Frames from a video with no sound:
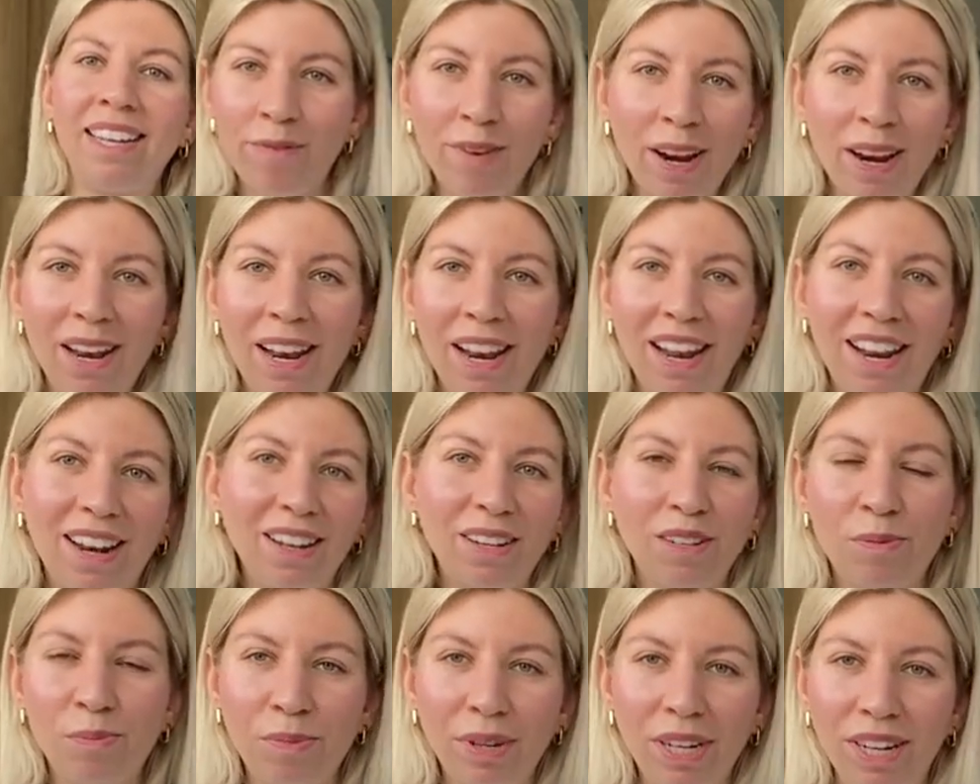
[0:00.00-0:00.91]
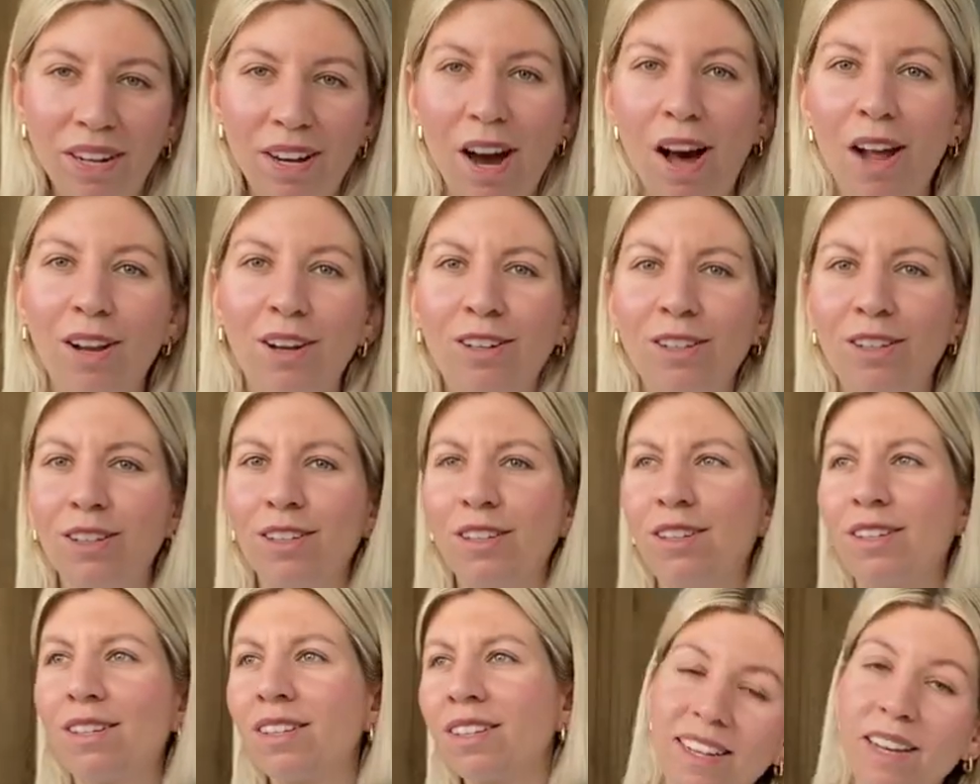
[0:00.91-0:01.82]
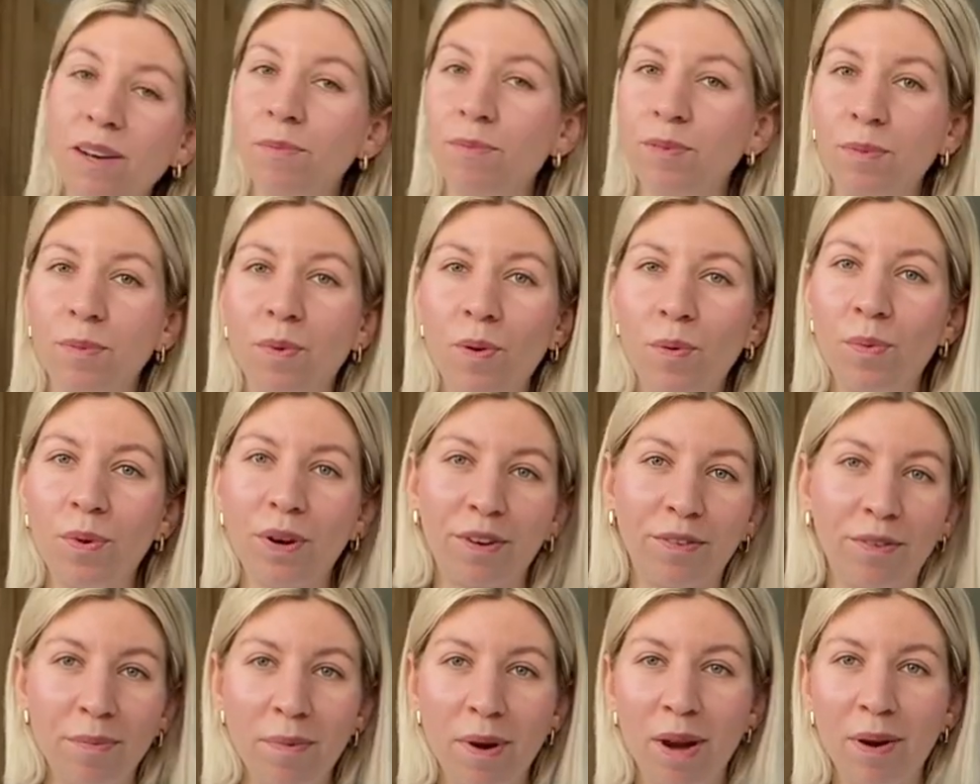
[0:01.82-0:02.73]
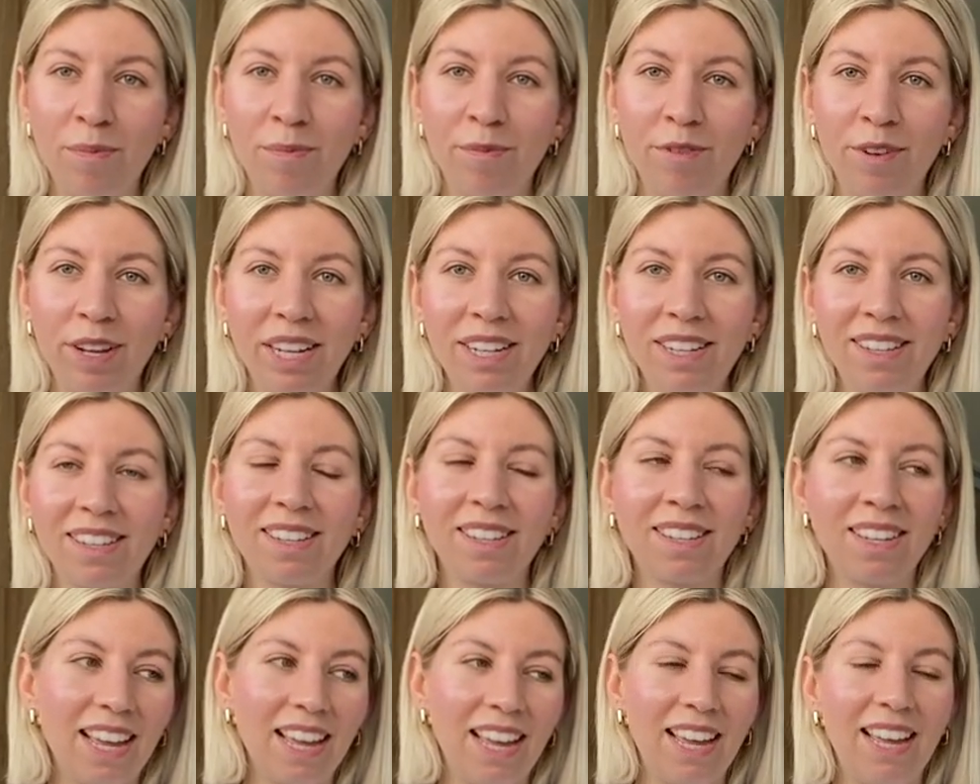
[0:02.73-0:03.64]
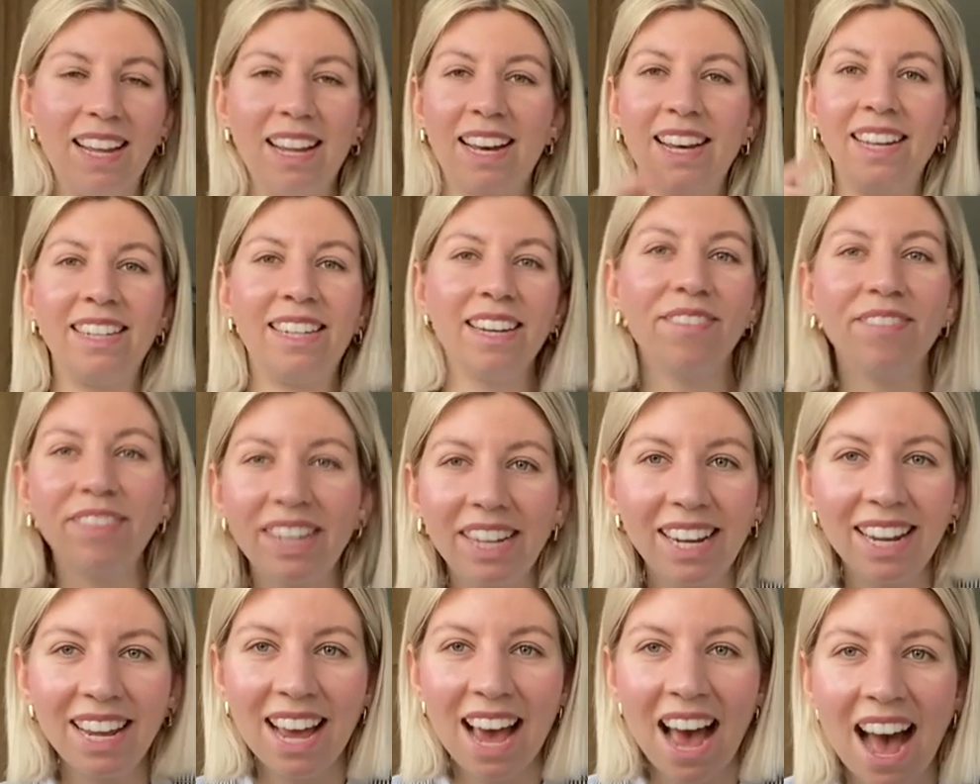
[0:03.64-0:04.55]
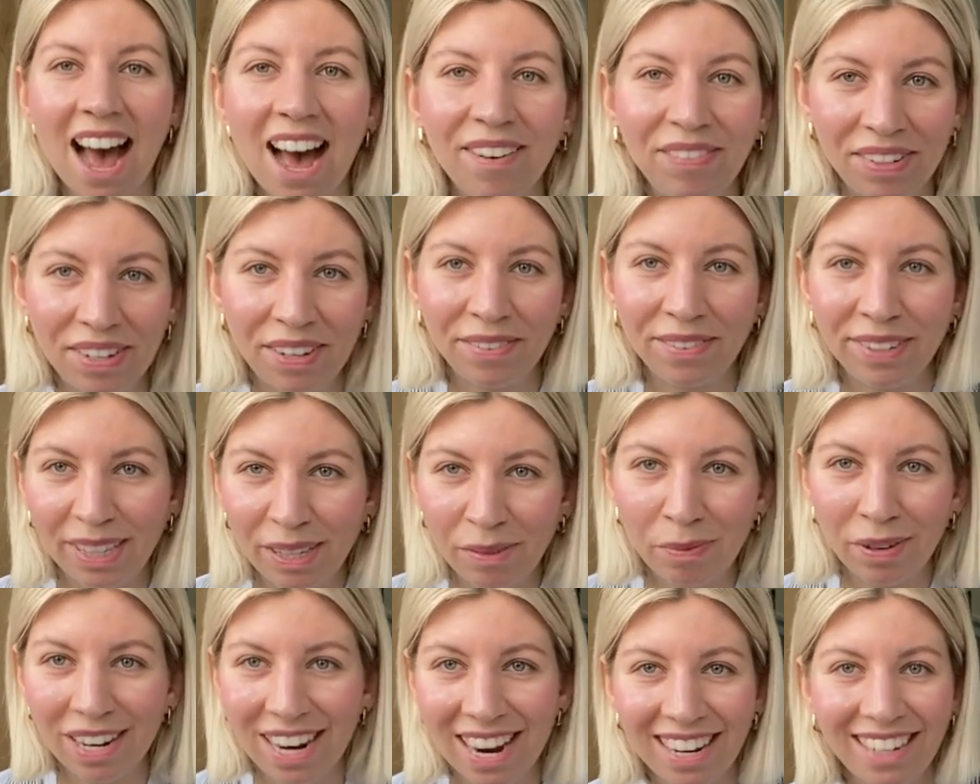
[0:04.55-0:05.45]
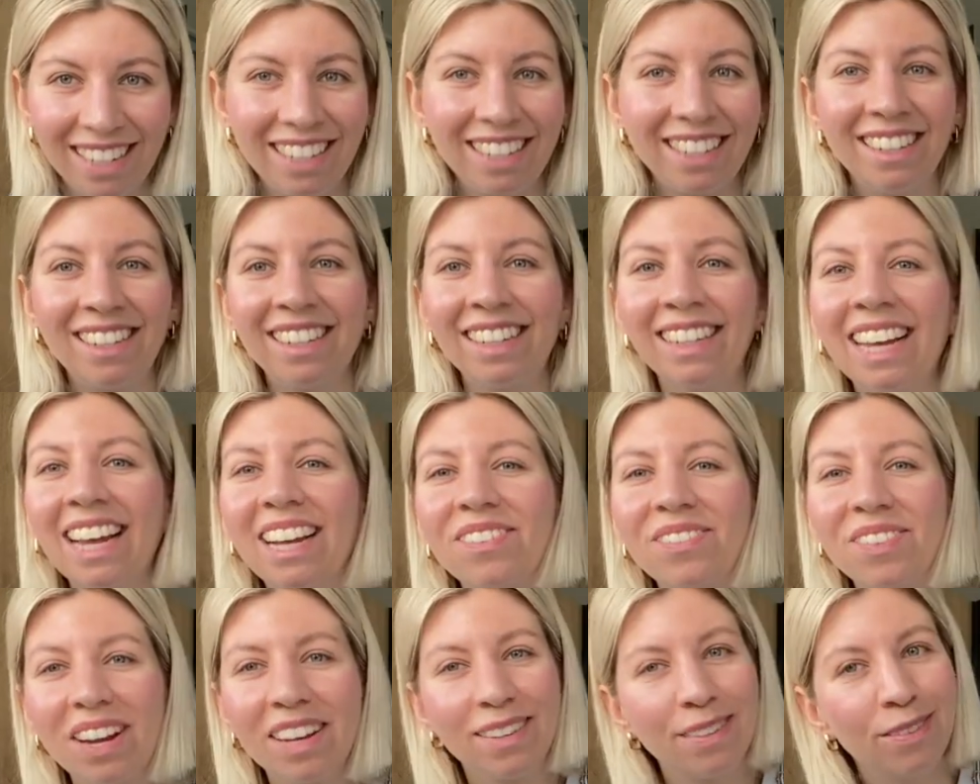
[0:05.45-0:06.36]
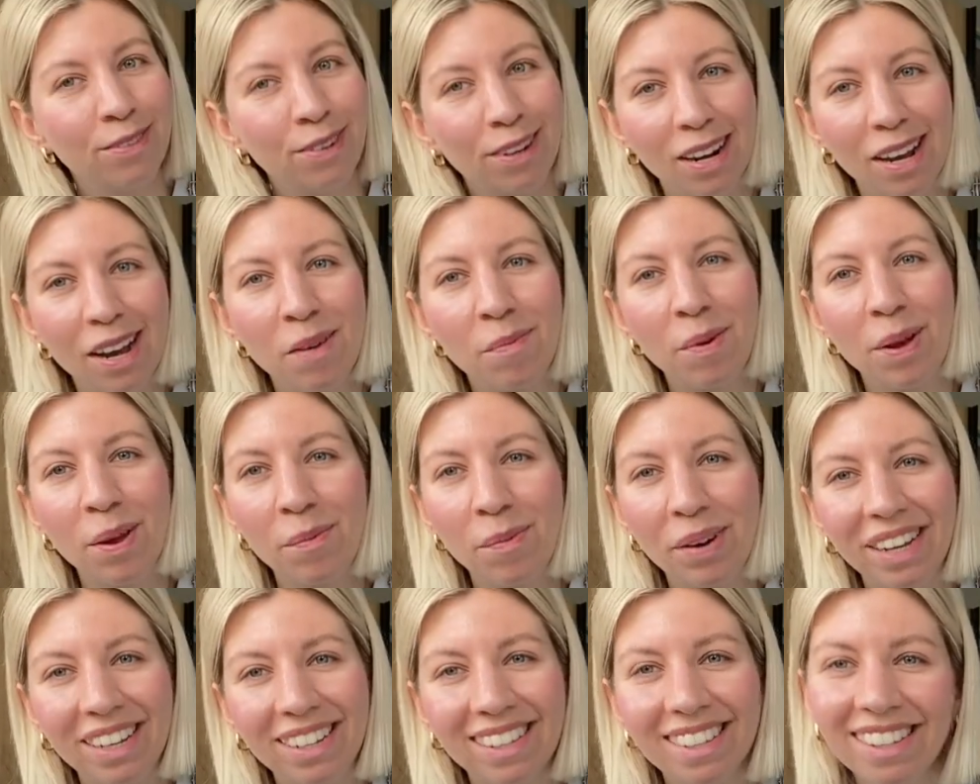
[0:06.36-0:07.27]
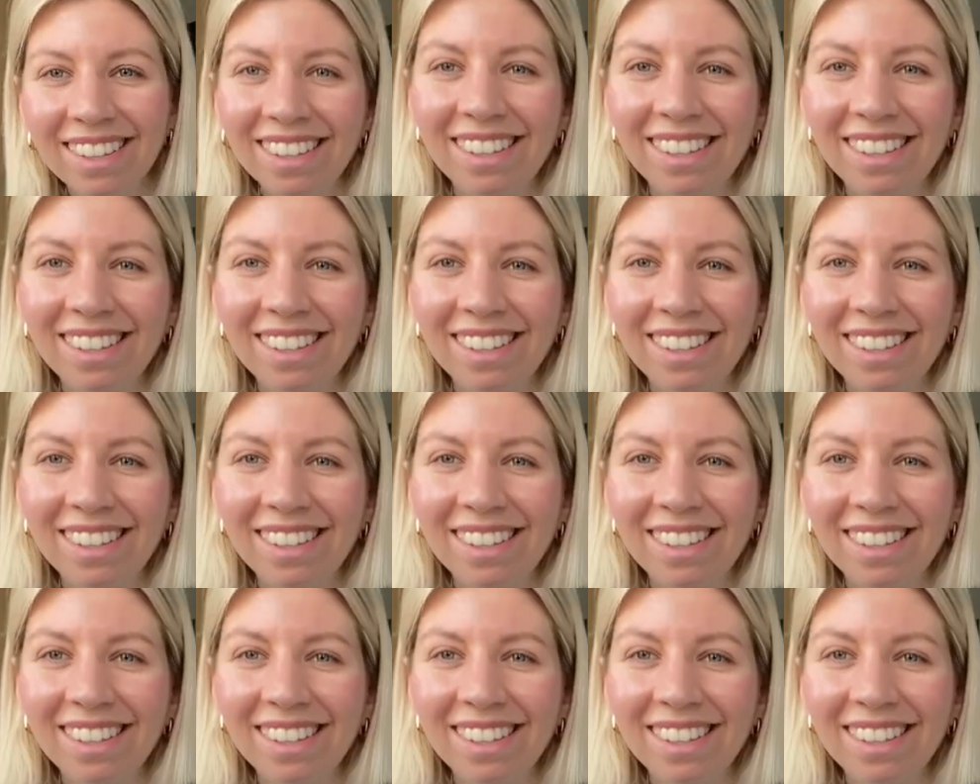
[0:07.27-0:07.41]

fun little spring colors, comfortable work from home fits, and I definitely have enough inspiration to get dressed for the coming weeks.